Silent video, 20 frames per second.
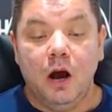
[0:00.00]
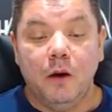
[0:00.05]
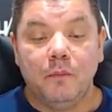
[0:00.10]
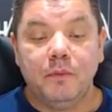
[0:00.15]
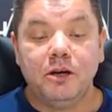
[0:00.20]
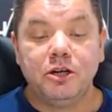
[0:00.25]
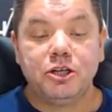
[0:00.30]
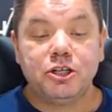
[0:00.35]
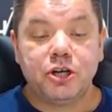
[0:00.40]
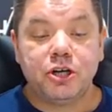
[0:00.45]
I'm
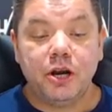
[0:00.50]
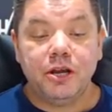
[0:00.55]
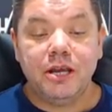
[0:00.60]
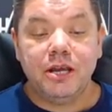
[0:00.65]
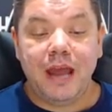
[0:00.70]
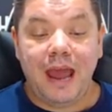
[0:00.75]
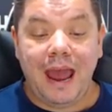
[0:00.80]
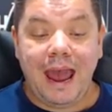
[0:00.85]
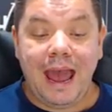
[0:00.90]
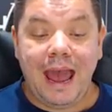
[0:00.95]
going to show
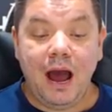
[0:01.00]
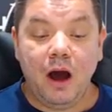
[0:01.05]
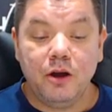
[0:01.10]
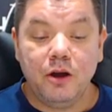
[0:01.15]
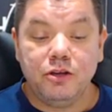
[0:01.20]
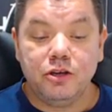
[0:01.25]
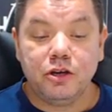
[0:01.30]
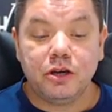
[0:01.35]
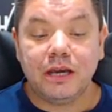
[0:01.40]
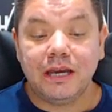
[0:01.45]
you how
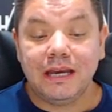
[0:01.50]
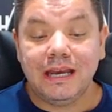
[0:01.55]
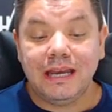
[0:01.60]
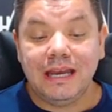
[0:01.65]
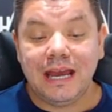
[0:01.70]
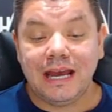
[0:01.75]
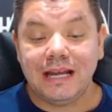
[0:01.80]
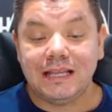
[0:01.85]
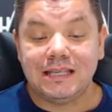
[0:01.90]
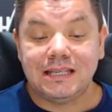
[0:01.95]
you can
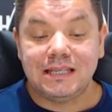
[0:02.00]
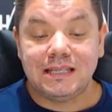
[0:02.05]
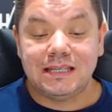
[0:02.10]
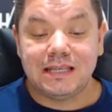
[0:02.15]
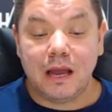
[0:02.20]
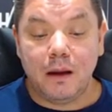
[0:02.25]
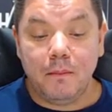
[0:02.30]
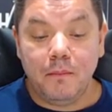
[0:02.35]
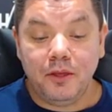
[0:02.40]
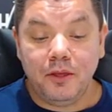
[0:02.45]
get
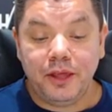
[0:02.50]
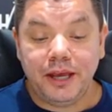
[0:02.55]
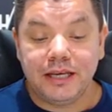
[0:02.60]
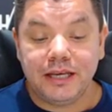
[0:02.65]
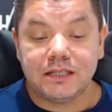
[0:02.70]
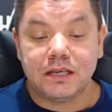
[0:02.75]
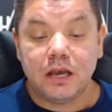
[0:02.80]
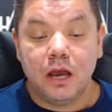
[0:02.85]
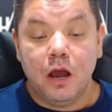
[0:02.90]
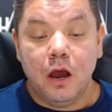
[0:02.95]
some of
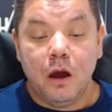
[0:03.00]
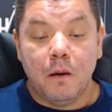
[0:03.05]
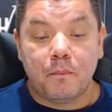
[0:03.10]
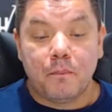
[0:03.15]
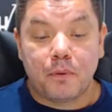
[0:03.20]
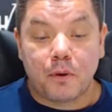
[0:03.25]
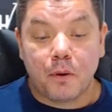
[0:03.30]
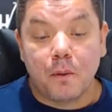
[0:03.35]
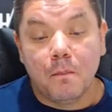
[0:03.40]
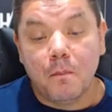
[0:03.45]
these
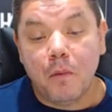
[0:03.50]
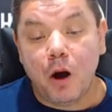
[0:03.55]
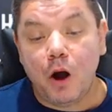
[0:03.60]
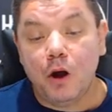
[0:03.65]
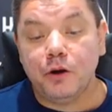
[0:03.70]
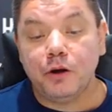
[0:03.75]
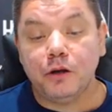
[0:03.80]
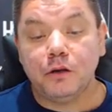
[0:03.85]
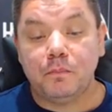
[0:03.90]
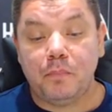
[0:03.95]

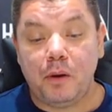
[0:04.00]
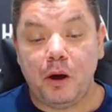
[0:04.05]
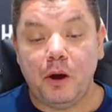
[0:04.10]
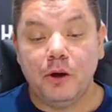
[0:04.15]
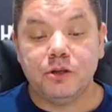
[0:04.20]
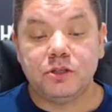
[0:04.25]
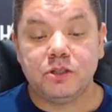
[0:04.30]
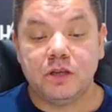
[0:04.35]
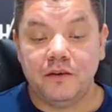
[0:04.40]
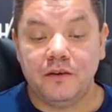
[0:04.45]
promoted
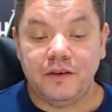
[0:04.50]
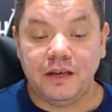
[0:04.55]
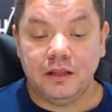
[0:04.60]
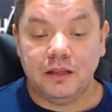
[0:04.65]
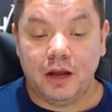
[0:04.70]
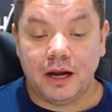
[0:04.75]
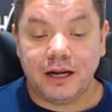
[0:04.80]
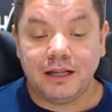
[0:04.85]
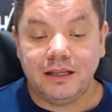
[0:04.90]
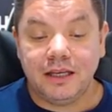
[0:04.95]
posts over
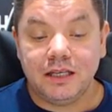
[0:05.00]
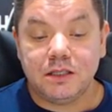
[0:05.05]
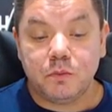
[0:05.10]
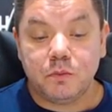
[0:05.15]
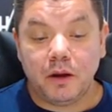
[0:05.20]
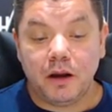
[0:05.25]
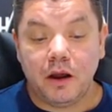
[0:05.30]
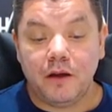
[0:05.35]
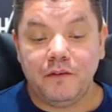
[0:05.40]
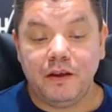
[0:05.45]
here, like
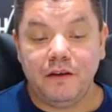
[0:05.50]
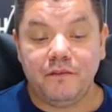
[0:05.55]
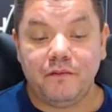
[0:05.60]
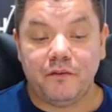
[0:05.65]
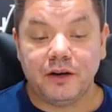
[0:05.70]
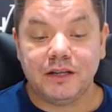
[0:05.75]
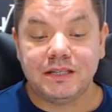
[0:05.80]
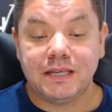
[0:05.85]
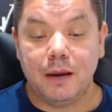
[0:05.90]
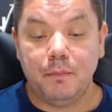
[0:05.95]
this one over here,
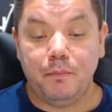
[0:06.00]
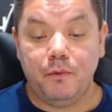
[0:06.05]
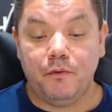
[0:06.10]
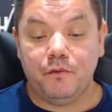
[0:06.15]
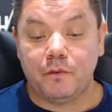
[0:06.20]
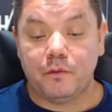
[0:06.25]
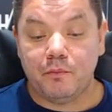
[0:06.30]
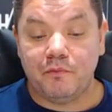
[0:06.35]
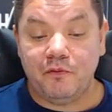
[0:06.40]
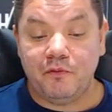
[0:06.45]
for example,
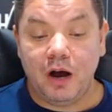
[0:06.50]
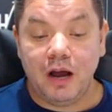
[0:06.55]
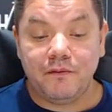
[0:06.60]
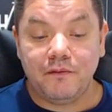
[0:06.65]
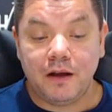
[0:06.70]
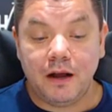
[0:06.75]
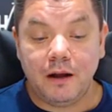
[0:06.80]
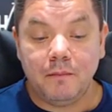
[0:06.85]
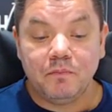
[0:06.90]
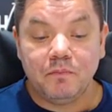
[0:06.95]
from
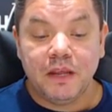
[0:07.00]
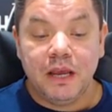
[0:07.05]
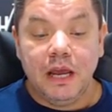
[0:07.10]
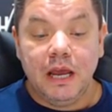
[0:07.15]
Fiverr.